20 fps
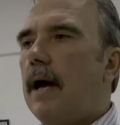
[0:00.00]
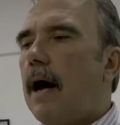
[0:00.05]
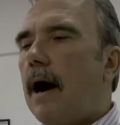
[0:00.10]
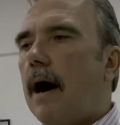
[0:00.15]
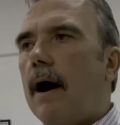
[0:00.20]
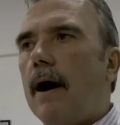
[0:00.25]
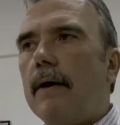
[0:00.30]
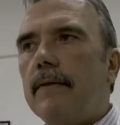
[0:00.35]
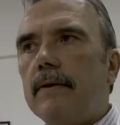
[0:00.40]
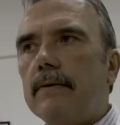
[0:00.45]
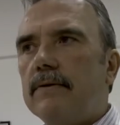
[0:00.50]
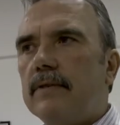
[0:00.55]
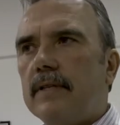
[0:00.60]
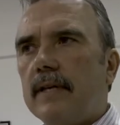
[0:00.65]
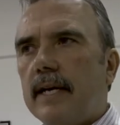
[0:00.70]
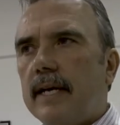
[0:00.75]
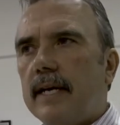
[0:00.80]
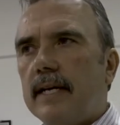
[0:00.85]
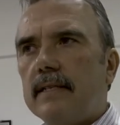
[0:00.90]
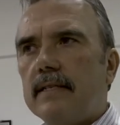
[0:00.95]
All those
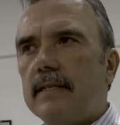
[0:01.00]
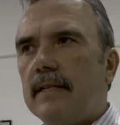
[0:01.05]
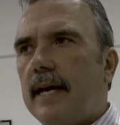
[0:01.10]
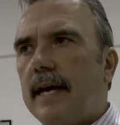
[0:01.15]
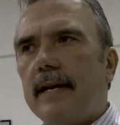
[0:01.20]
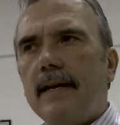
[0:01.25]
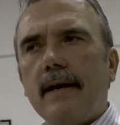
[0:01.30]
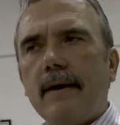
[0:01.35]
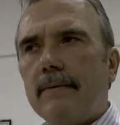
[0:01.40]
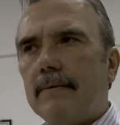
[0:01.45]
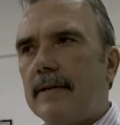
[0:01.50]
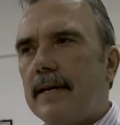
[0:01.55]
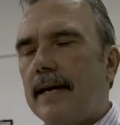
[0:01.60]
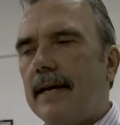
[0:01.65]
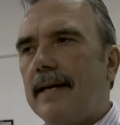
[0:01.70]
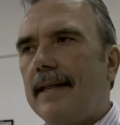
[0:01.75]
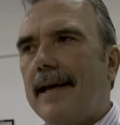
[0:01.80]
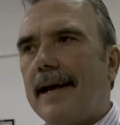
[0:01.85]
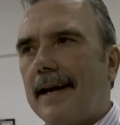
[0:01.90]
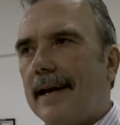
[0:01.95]
things, they don't
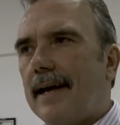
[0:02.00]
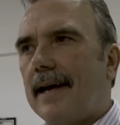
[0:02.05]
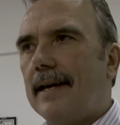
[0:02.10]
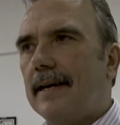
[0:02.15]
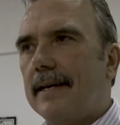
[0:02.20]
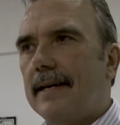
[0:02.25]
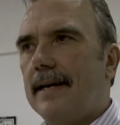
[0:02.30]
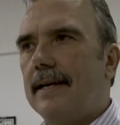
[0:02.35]
take that lightly